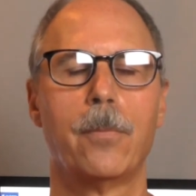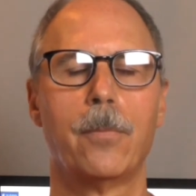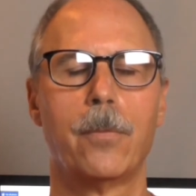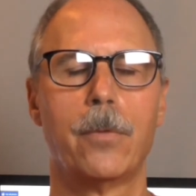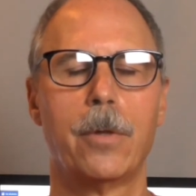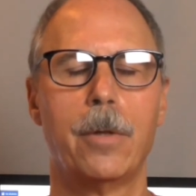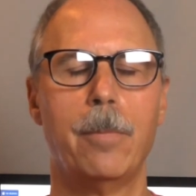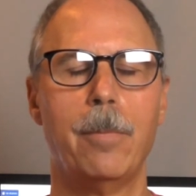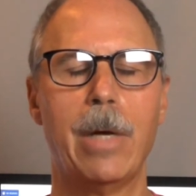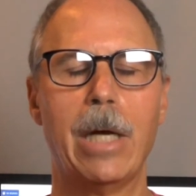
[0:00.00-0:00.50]

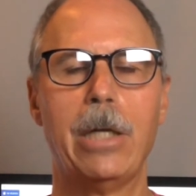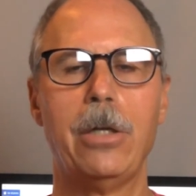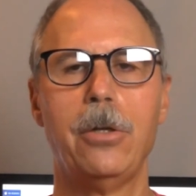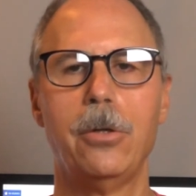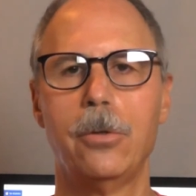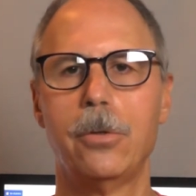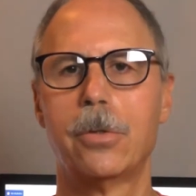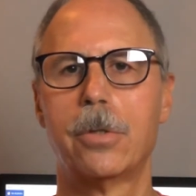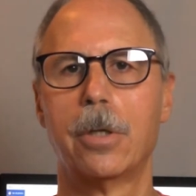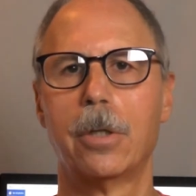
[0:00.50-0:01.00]
The
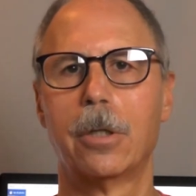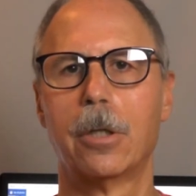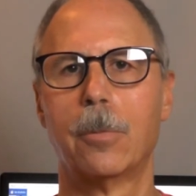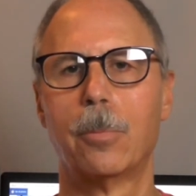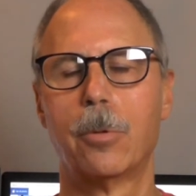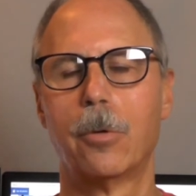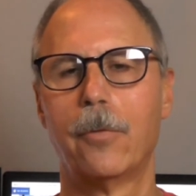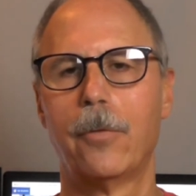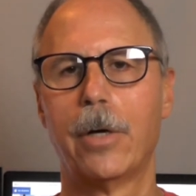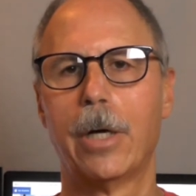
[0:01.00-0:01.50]
menus that they'll
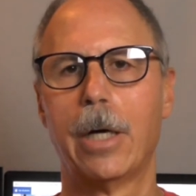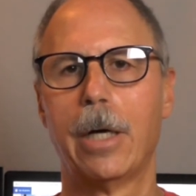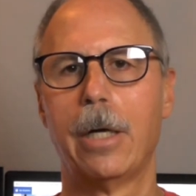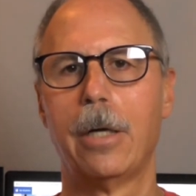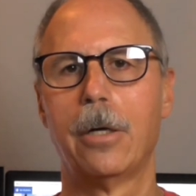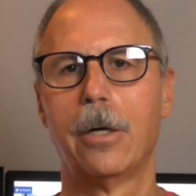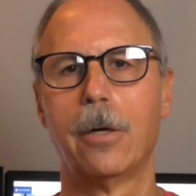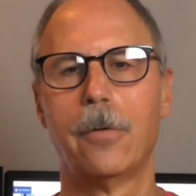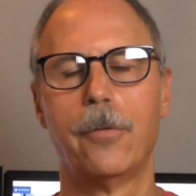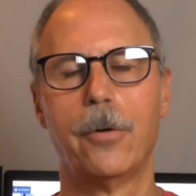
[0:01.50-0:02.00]
provide
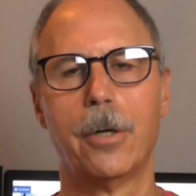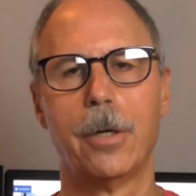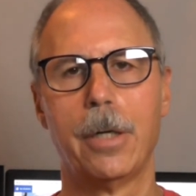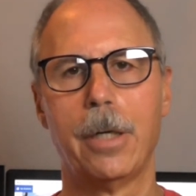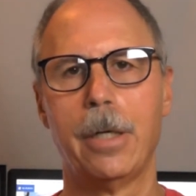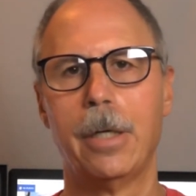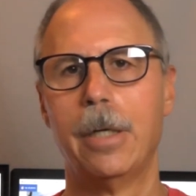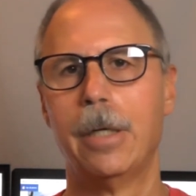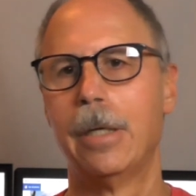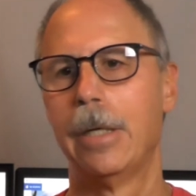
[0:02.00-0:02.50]
are very
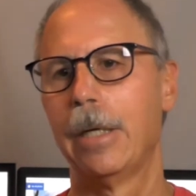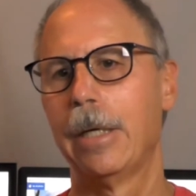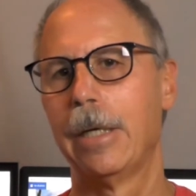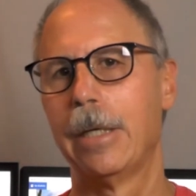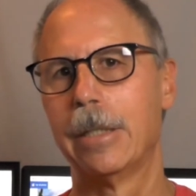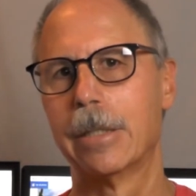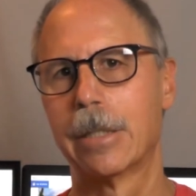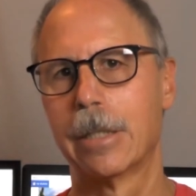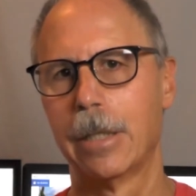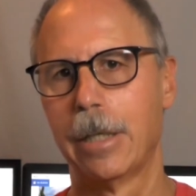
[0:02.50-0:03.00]

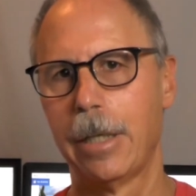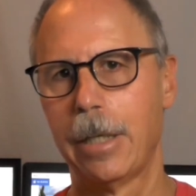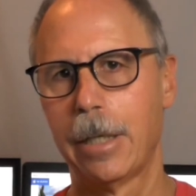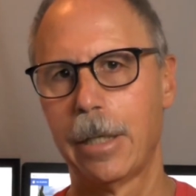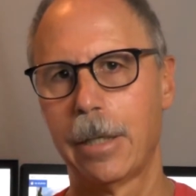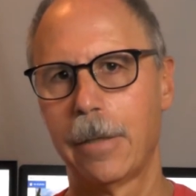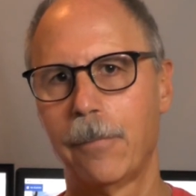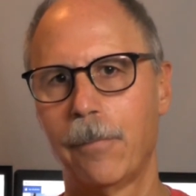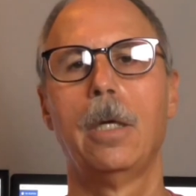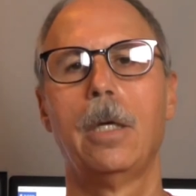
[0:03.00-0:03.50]

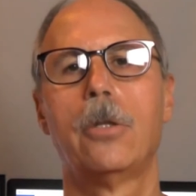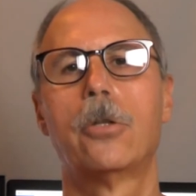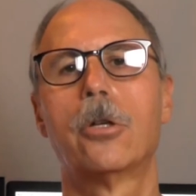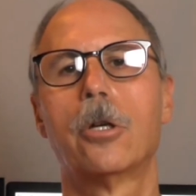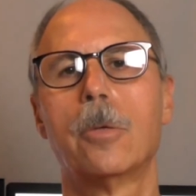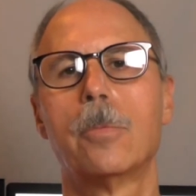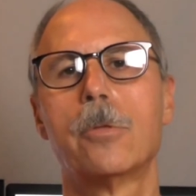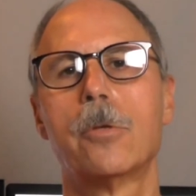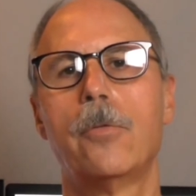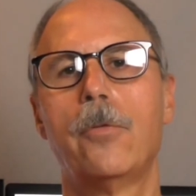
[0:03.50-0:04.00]
exciting. In
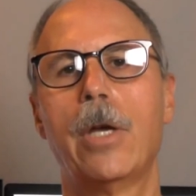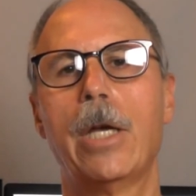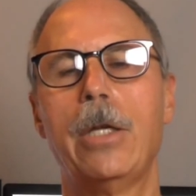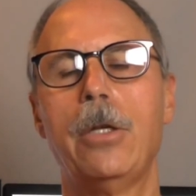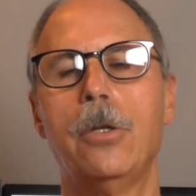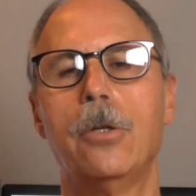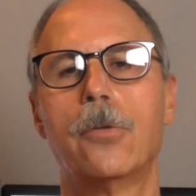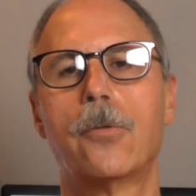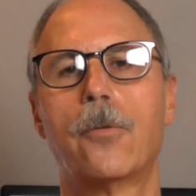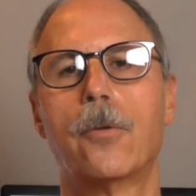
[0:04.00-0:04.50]
terms of
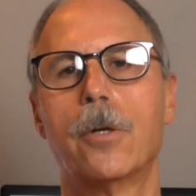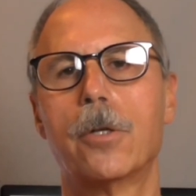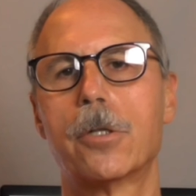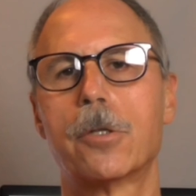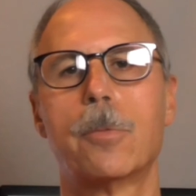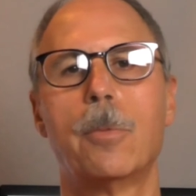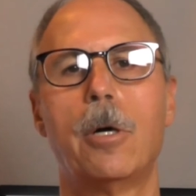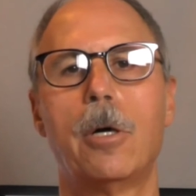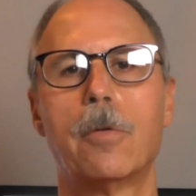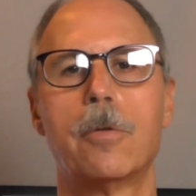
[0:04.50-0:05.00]
venues, for a
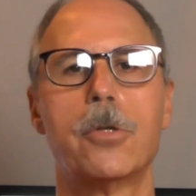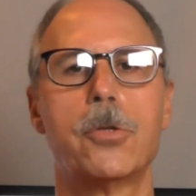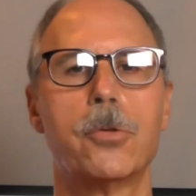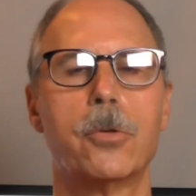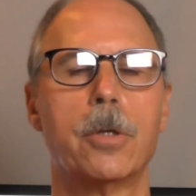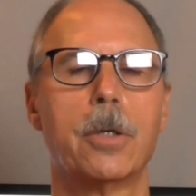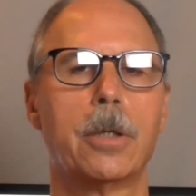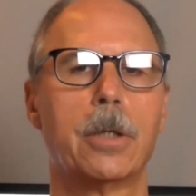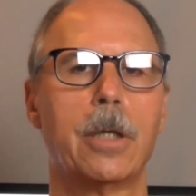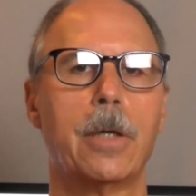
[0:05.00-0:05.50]
small
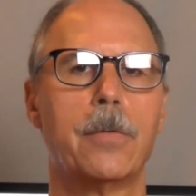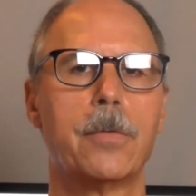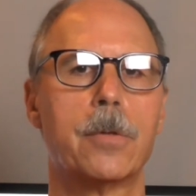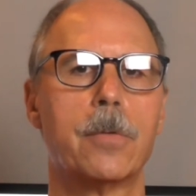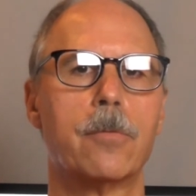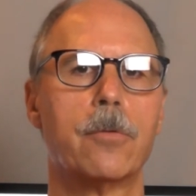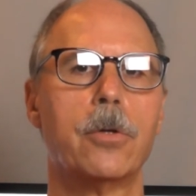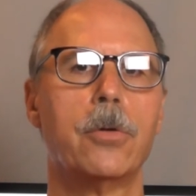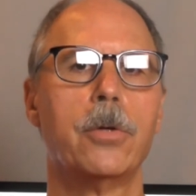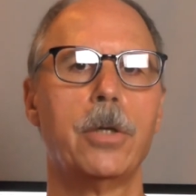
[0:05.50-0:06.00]
resort, they have
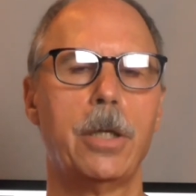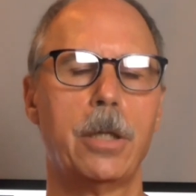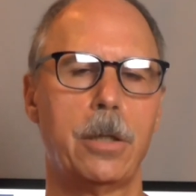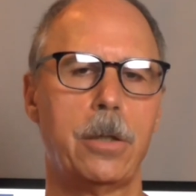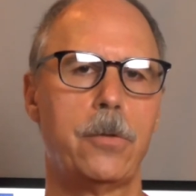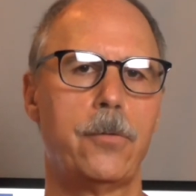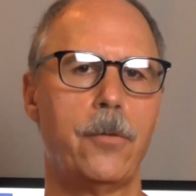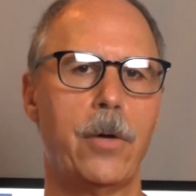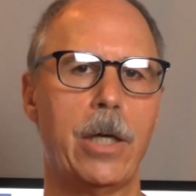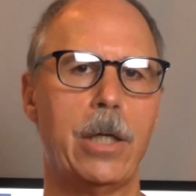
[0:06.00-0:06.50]
some really
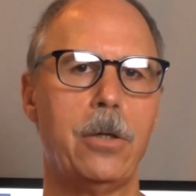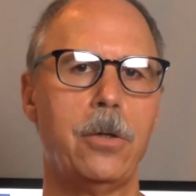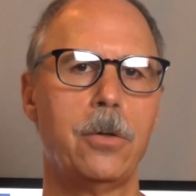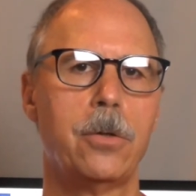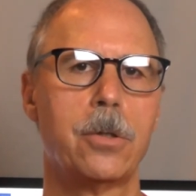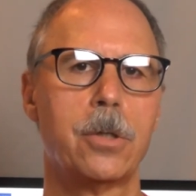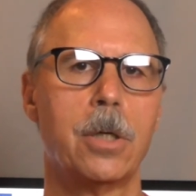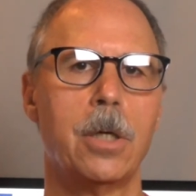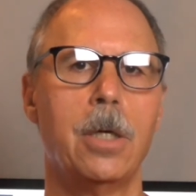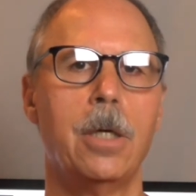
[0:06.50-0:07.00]
nice
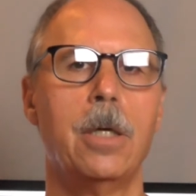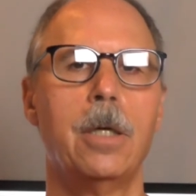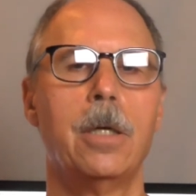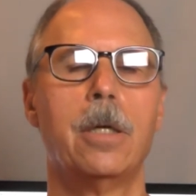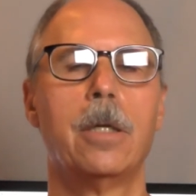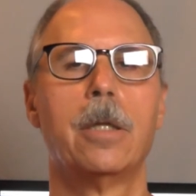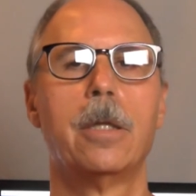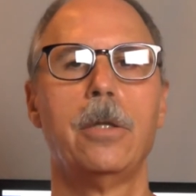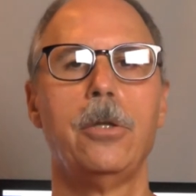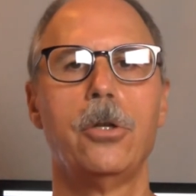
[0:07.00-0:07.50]
venues.
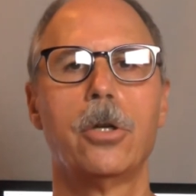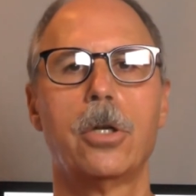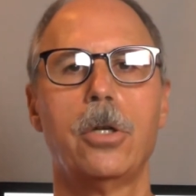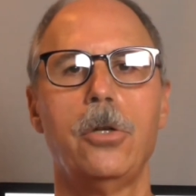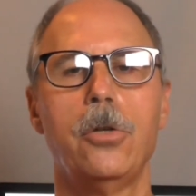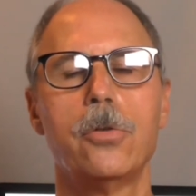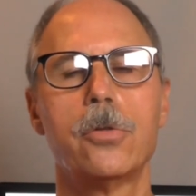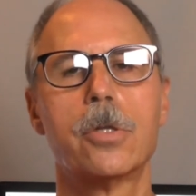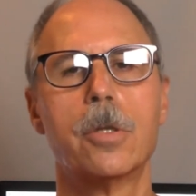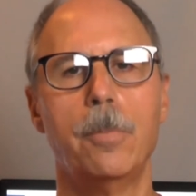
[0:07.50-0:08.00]
You can
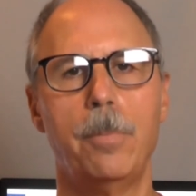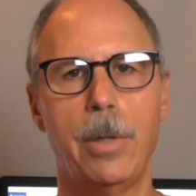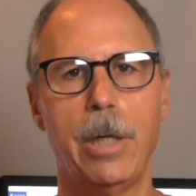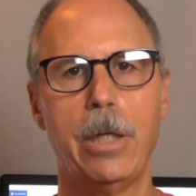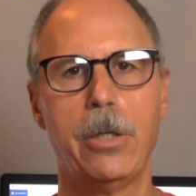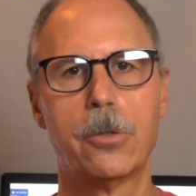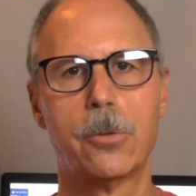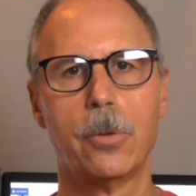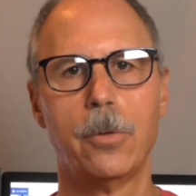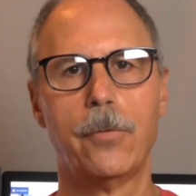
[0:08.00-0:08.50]
use the
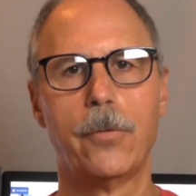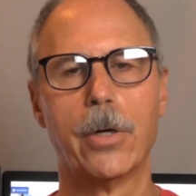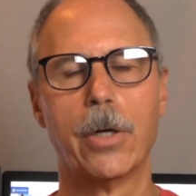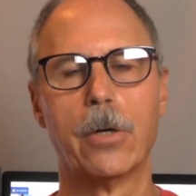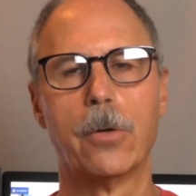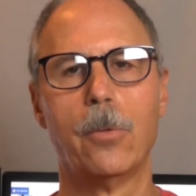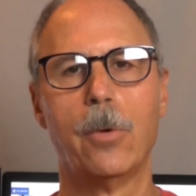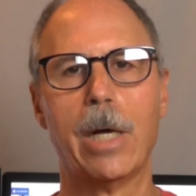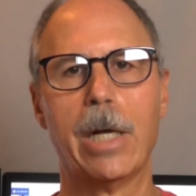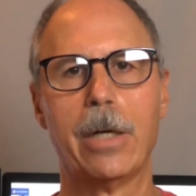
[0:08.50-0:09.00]
beach. We've done a
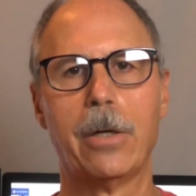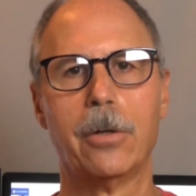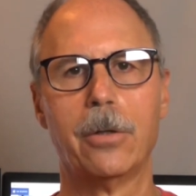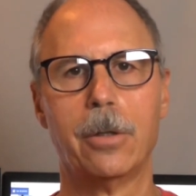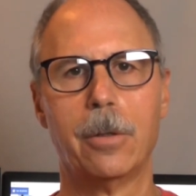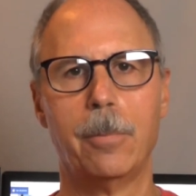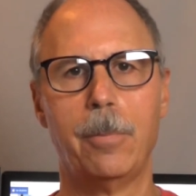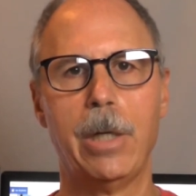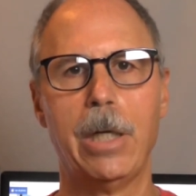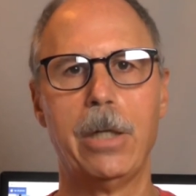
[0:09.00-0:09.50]
wedding on
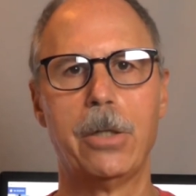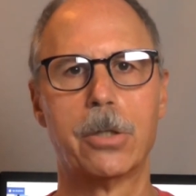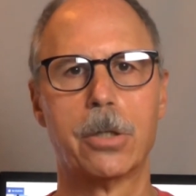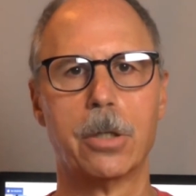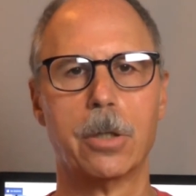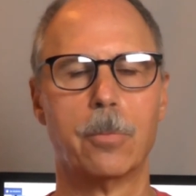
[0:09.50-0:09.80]
the beach and they'll